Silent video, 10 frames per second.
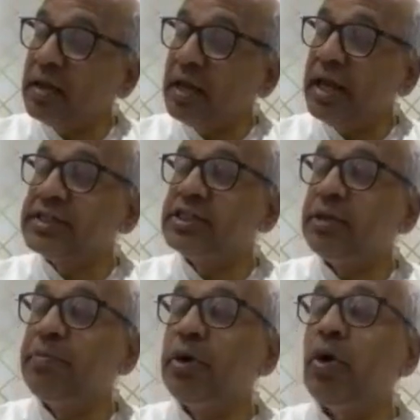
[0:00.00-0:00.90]
is the
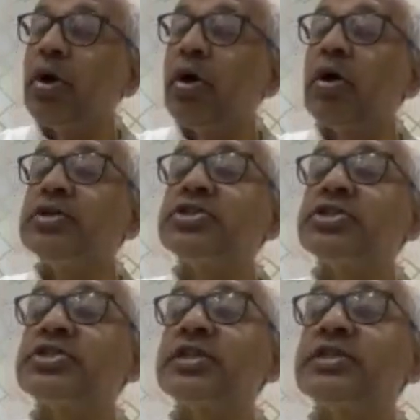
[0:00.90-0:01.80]
pure
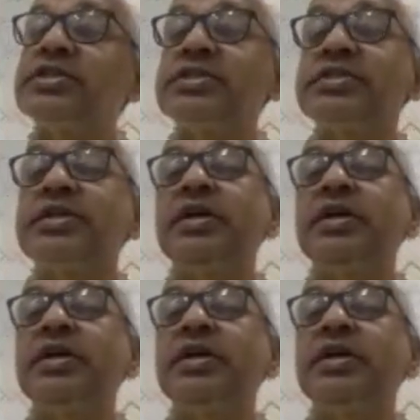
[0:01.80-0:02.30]
consciousness,